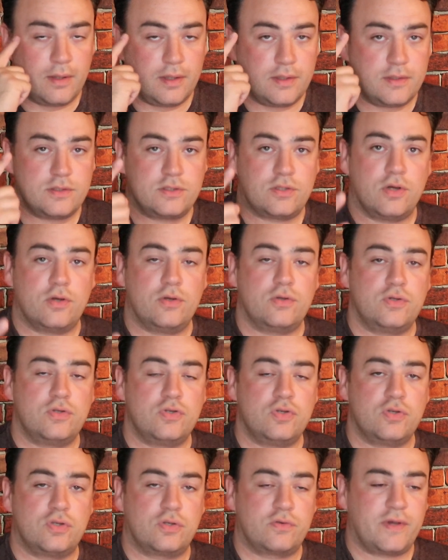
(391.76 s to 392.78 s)
So
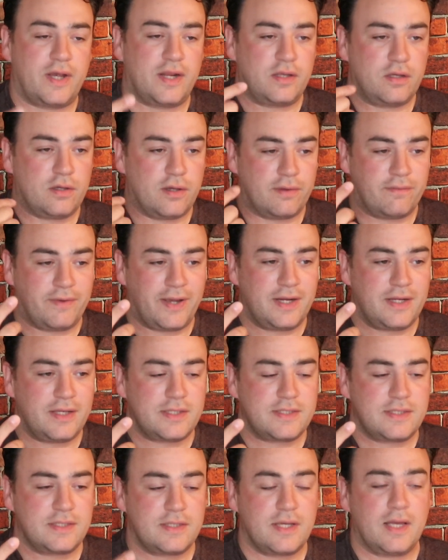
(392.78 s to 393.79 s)
you training your
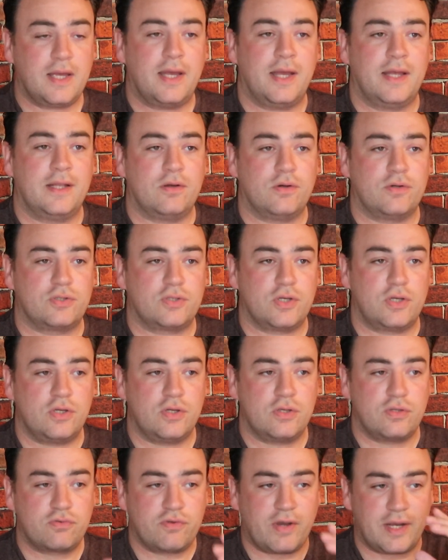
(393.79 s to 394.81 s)
awareness, and also you
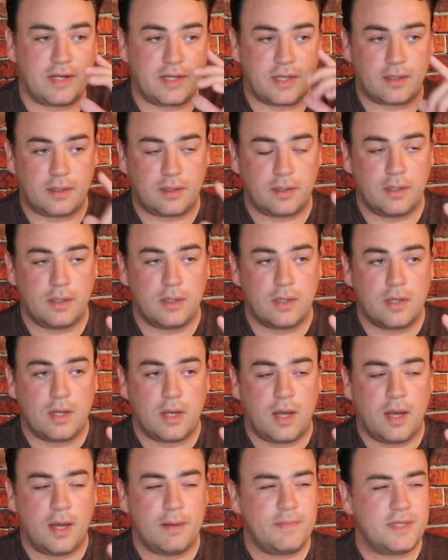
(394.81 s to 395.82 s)
training.
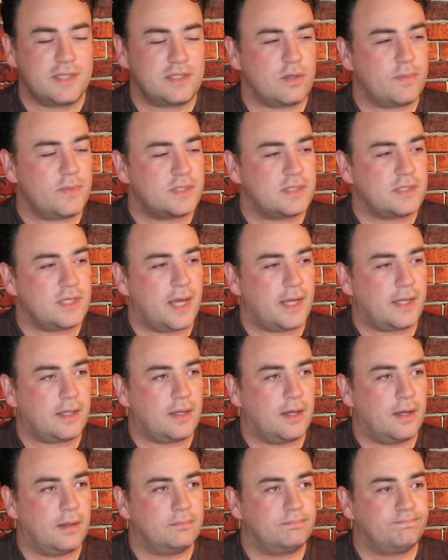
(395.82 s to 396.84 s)
It's almost like
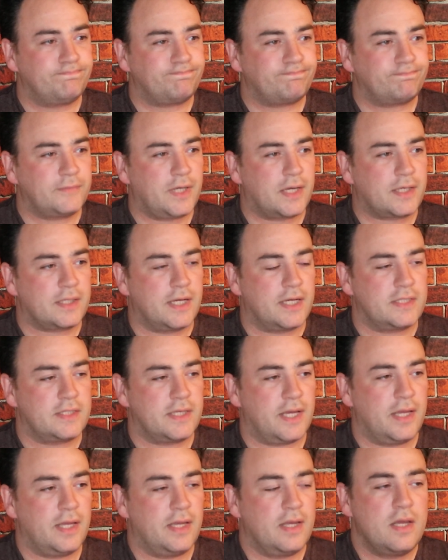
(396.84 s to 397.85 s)
how can I
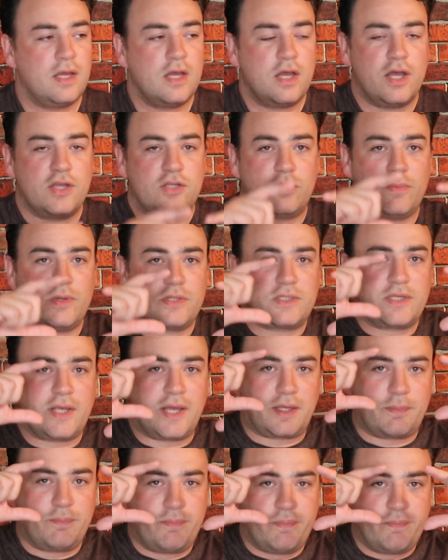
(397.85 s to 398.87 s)
say? It's almost
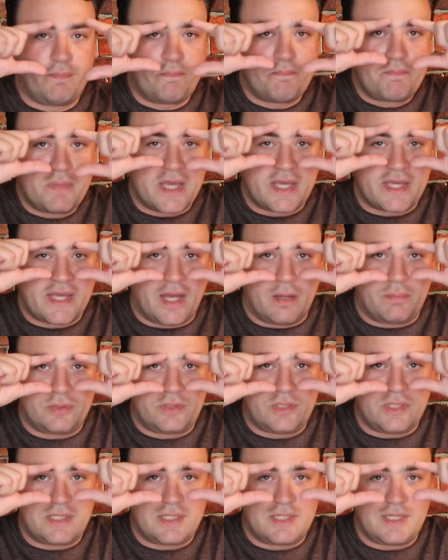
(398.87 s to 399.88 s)
like being able
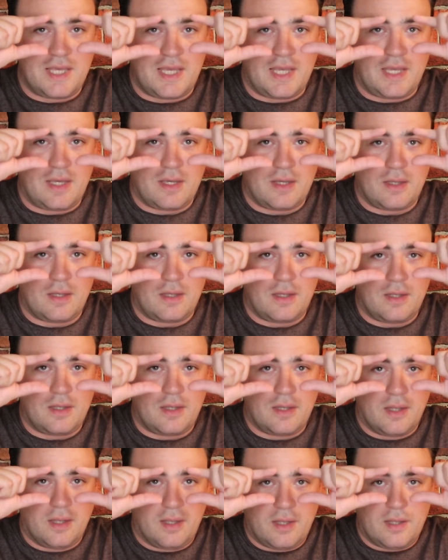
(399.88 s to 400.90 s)
to see
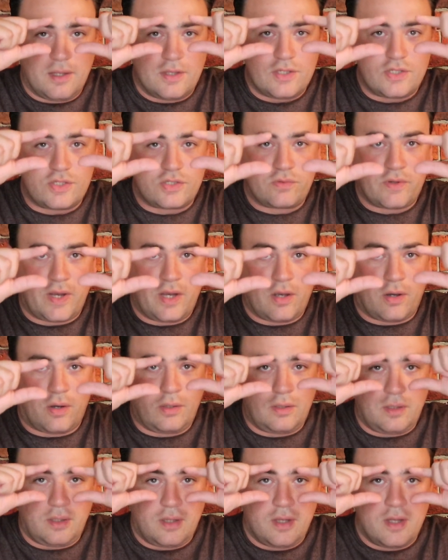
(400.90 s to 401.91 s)
straight
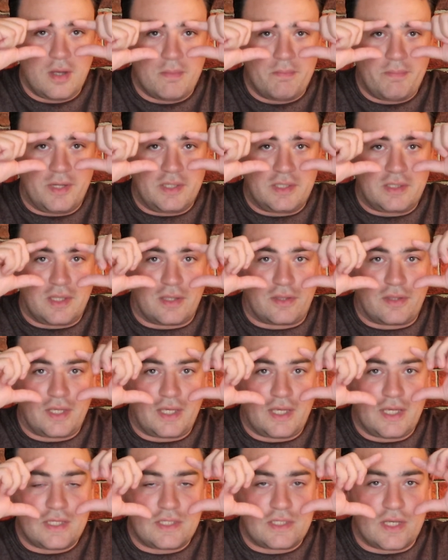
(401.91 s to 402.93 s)
on. But the thing
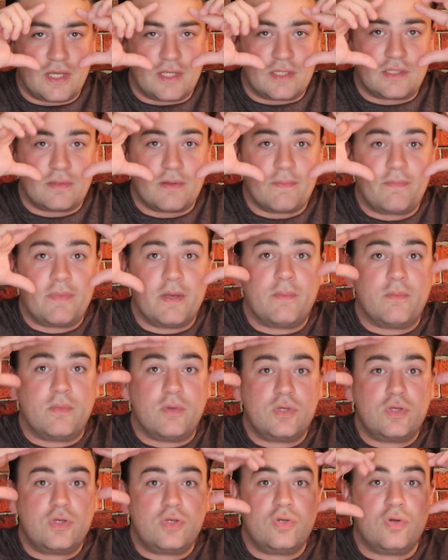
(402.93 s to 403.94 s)
is
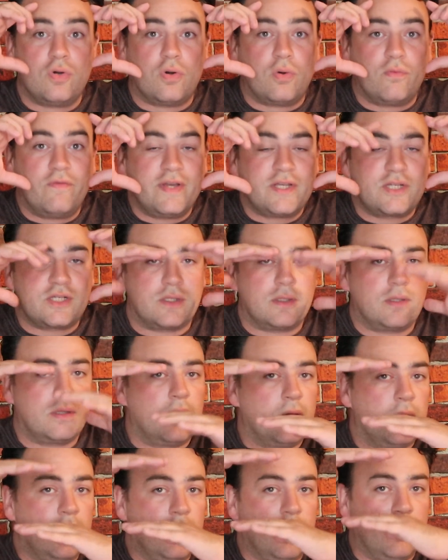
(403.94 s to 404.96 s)
your vision
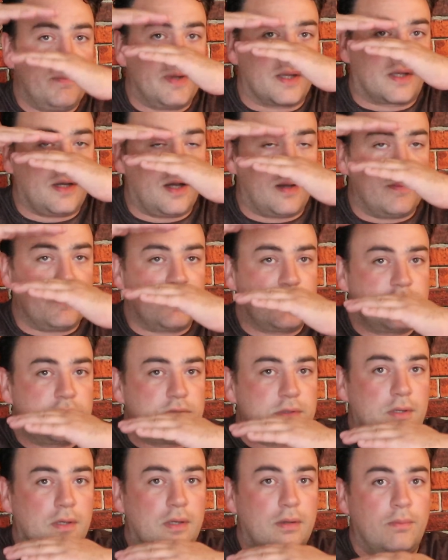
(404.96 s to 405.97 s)
becomes
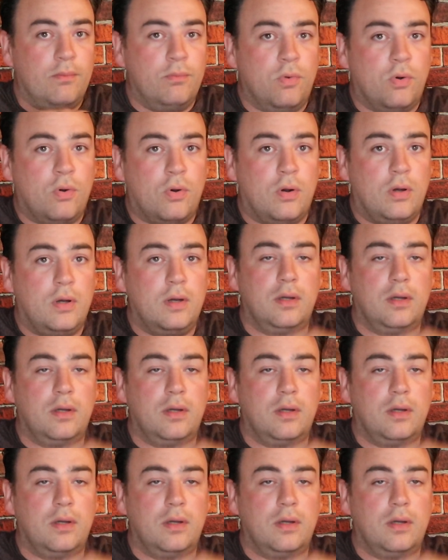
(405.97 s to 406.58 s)
more.